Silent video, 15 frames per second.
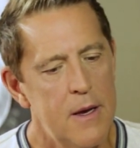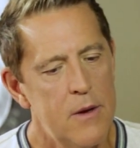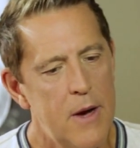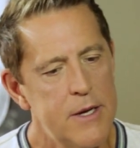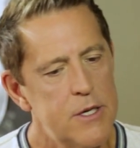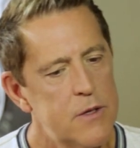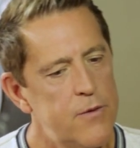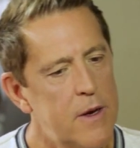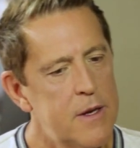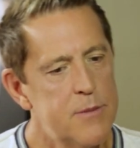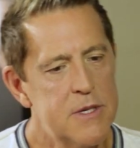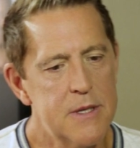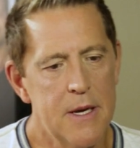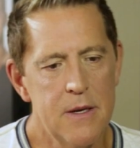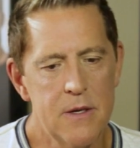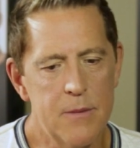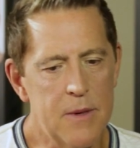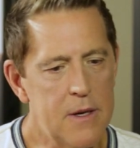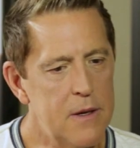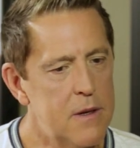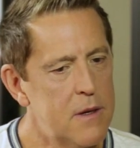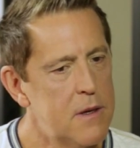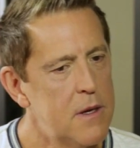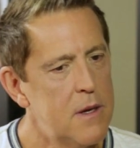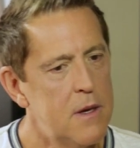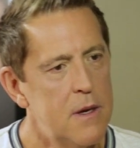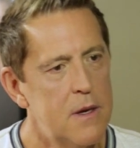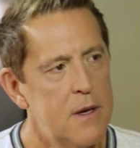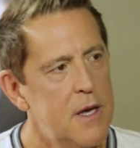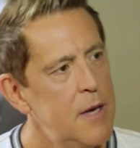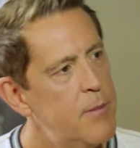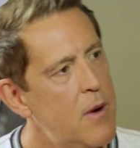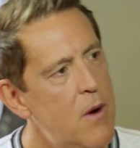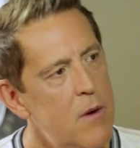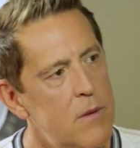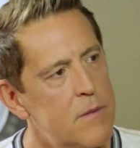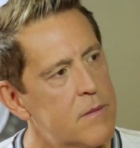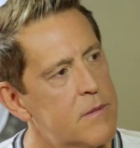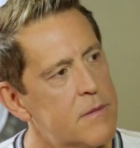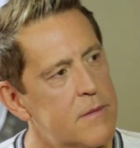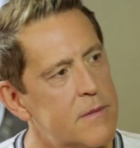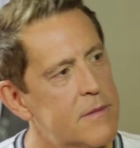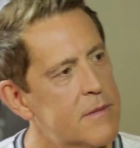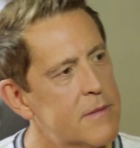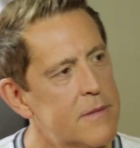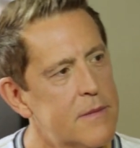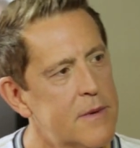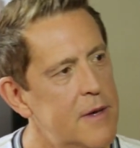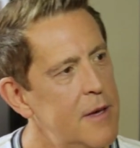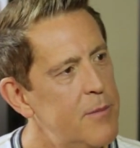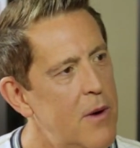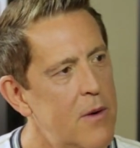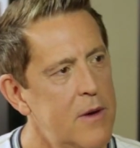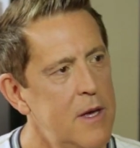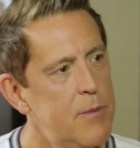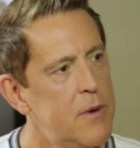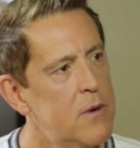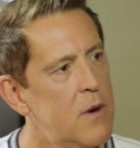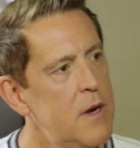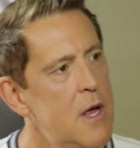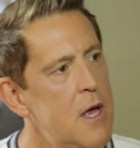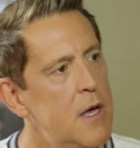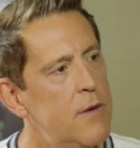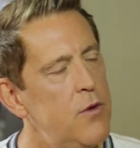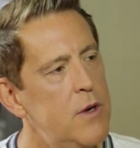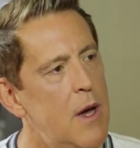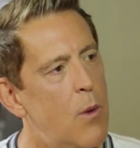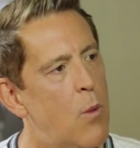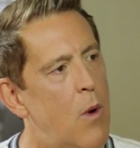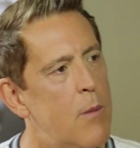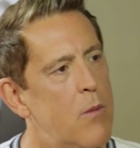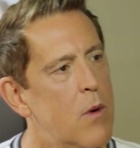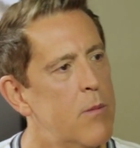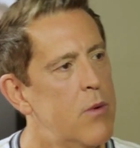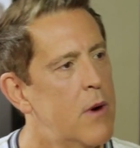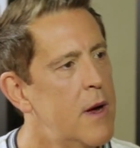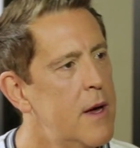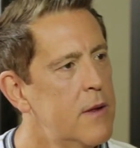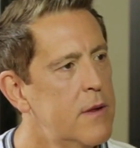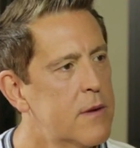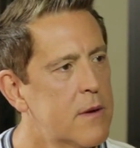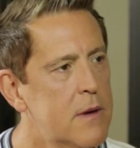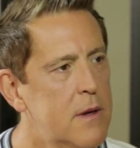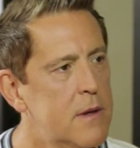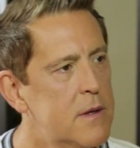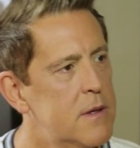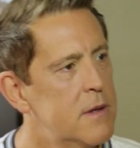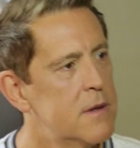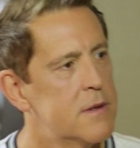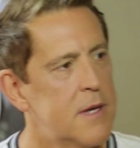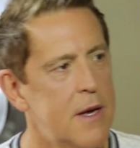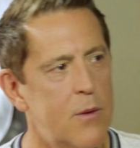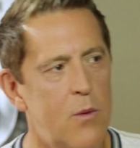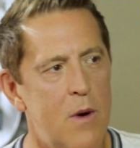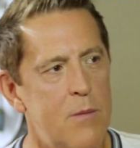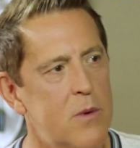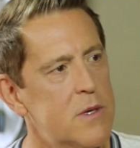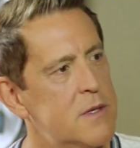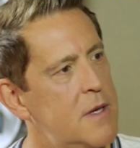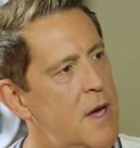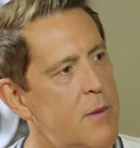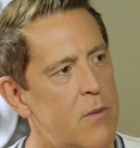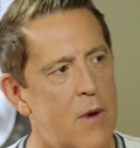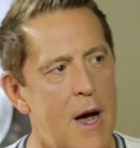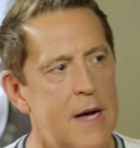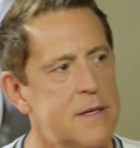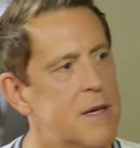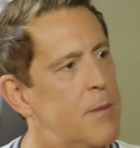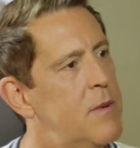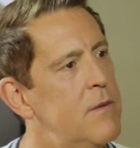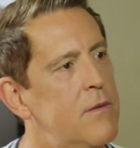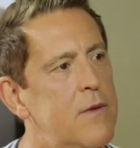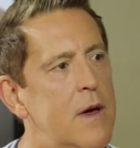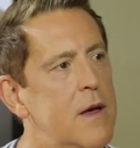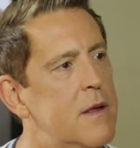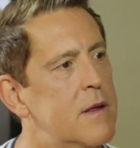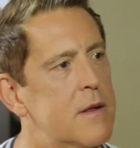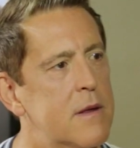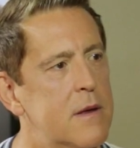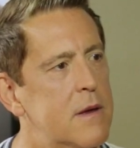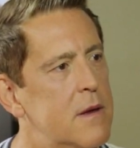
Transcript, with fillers: you know, I just felt him say to me, keep on, keep on, keep on, If you got one more breath, take one more step, rise up in faith.